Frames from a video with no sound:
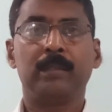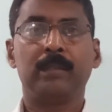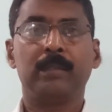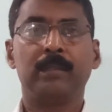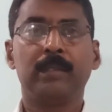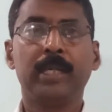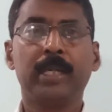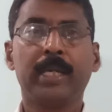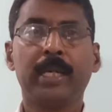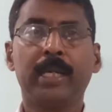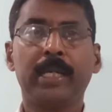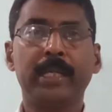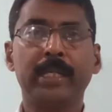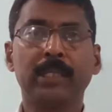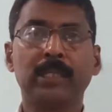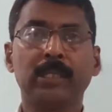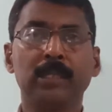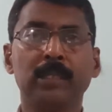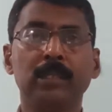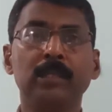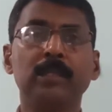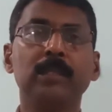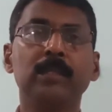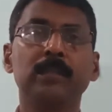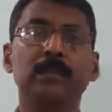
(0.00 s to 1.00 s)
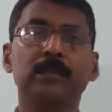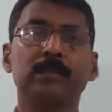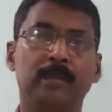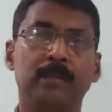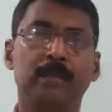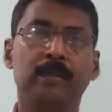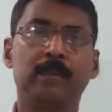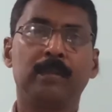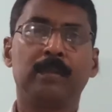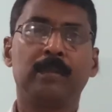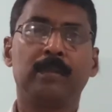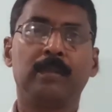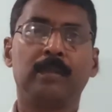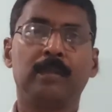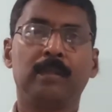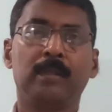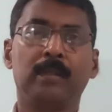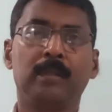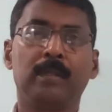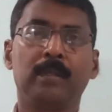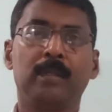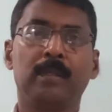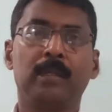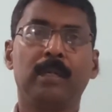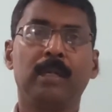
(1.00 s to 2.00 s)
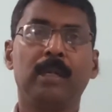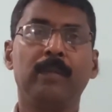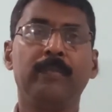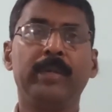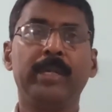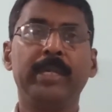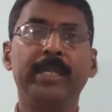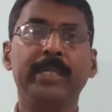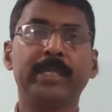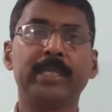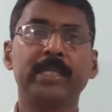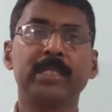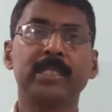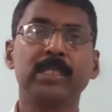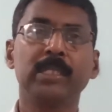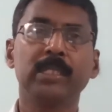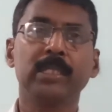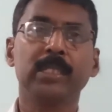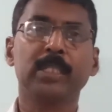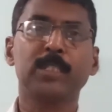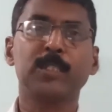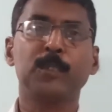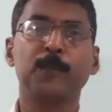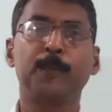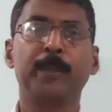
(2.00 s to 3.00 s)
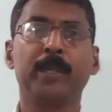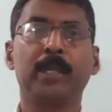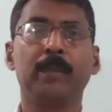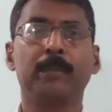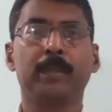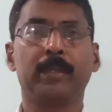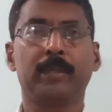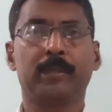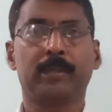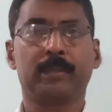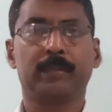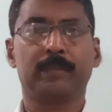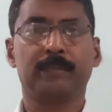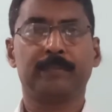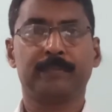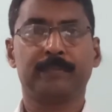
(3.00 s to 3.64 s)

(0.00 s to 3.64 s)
they conducted a very interesting experiment,